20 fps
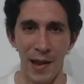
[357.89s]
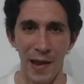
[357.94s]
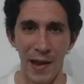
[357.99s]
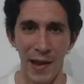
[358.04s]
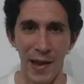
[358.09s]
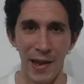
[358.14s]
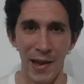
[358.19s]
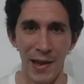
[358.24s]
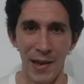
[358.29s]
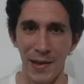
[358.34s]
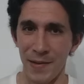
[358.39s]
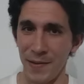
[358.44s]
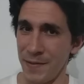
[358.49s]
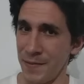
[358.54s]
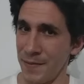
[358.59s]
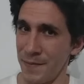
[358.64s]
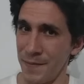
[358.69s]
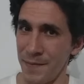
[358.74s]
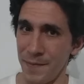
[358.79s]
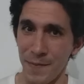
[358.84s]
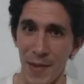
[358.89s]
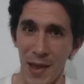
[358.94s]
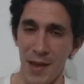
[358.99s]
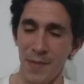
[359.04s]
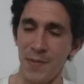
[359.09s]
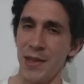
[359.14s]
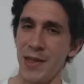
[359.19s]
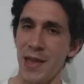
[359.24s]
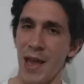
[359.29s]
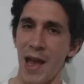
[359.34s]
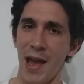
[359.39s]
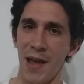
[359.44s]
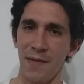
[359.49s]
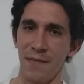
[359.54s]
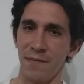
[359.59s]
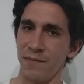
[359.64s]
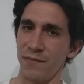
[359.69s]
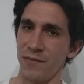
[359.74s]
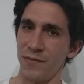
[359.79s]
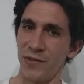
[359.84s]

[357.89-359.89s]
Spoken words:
And maybe that